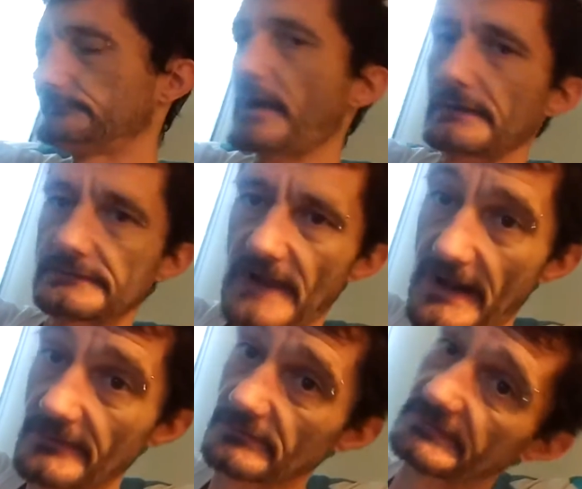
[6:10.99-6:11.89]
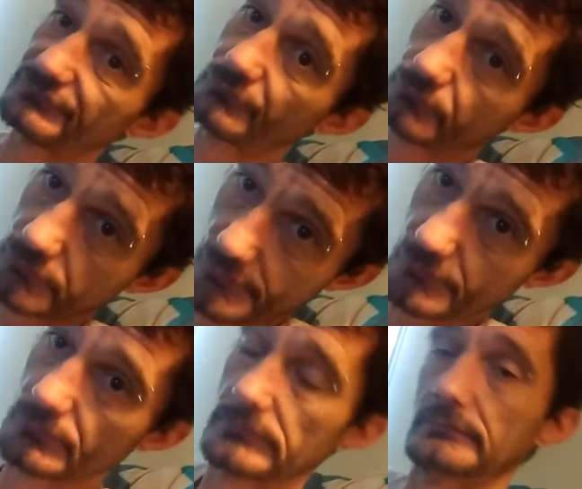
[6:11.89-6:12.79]
not entirely
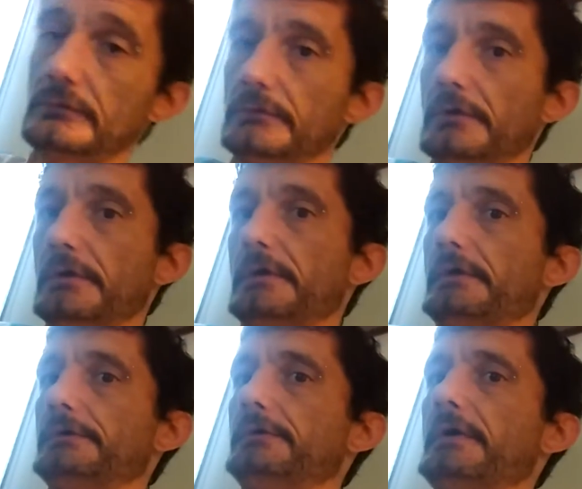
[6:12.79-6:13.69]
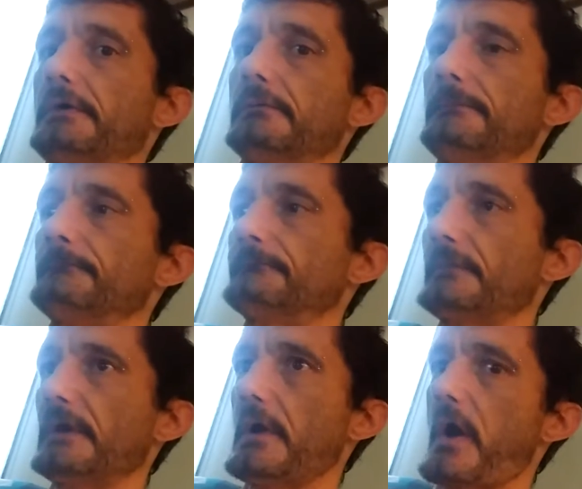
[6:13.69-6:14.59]
true. You know,
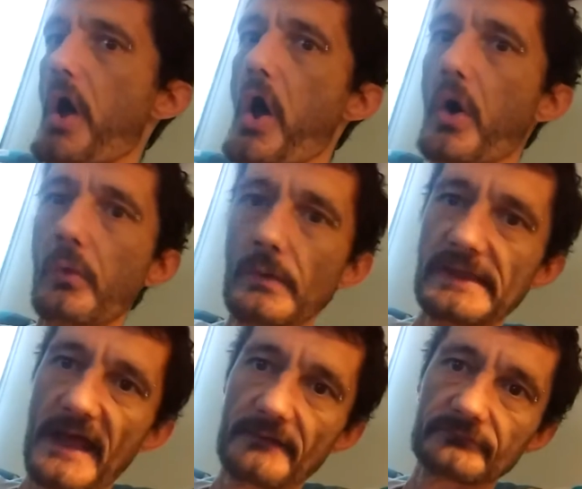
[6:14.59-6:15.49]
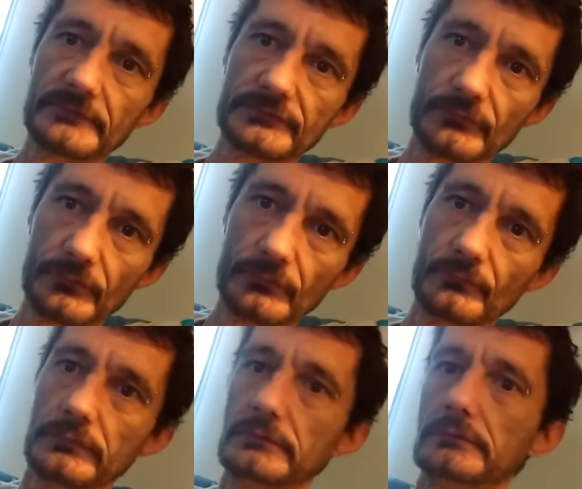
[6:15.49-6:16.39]
all we have to
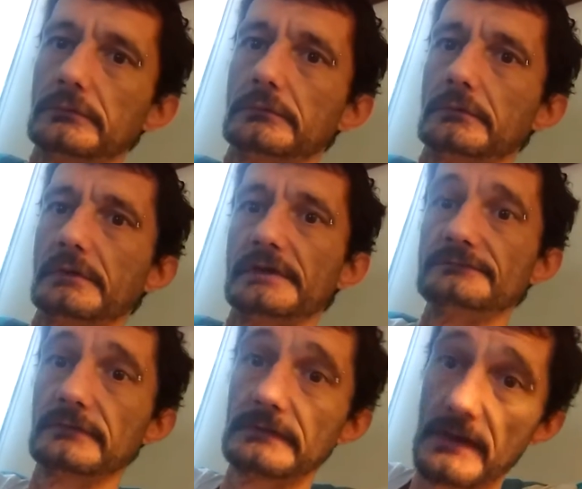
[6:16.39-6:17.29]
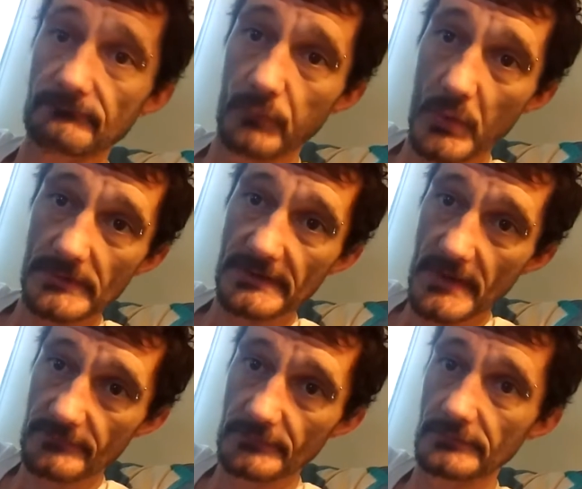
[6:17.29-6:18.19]
do is love one
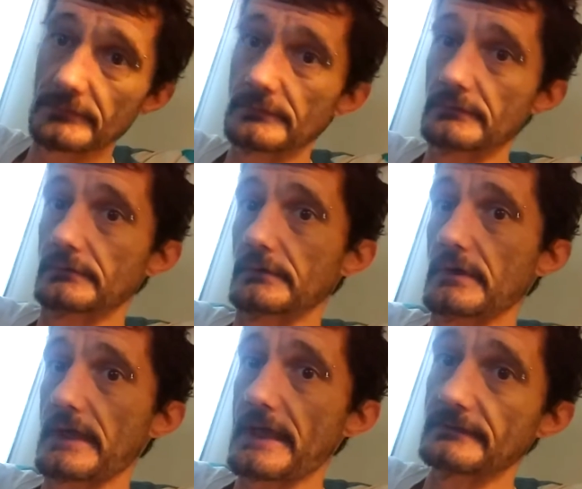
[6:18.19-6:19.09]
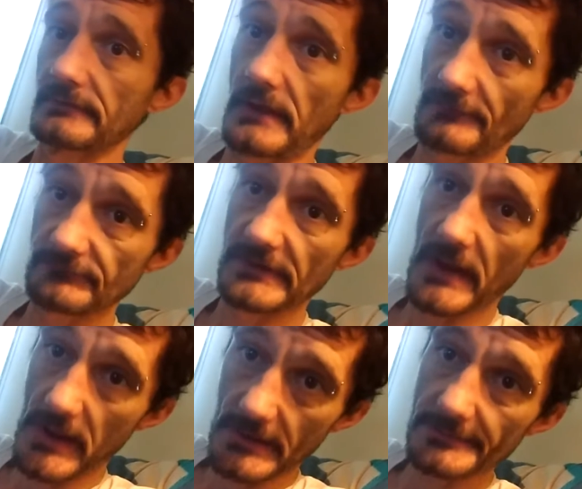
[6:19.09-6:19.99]
another and love
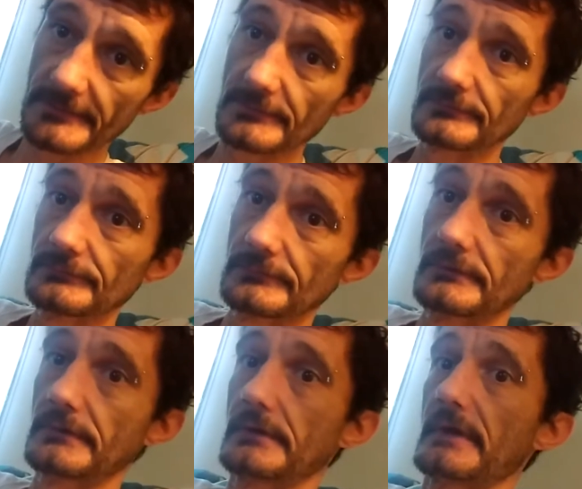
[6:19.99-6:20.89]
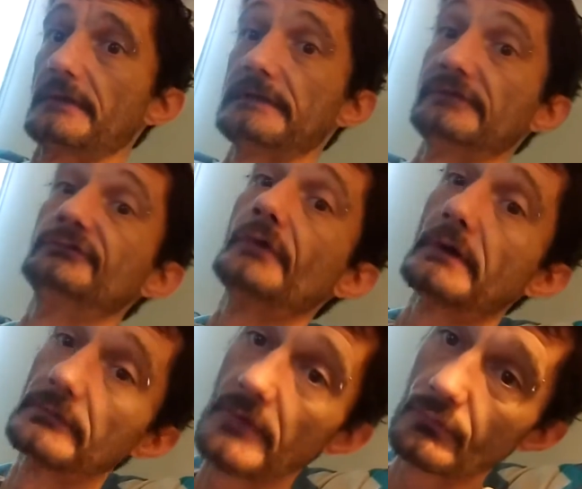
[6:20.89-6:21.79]
God. That
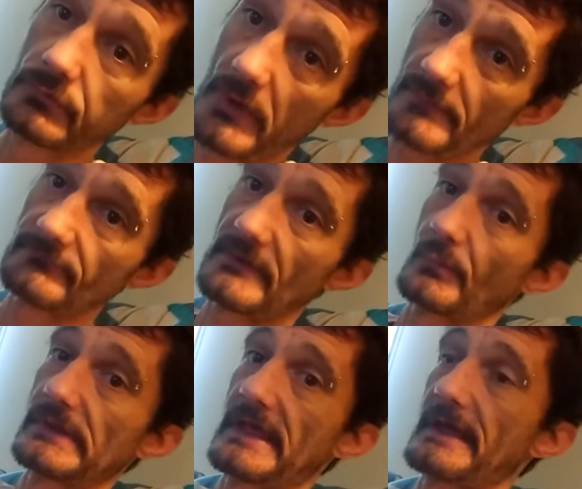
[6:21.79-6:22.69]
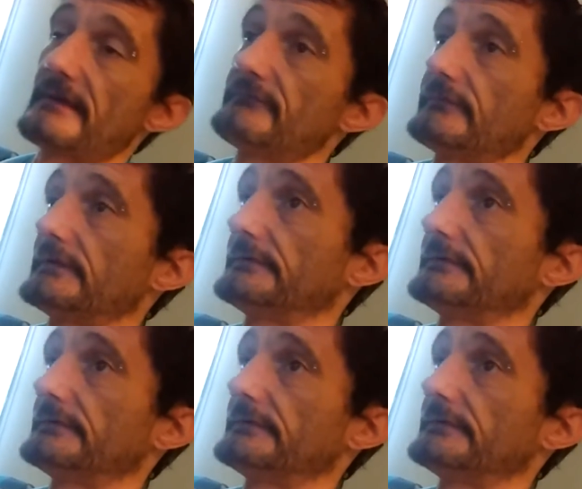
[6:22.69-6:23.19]
juggalo love that we have,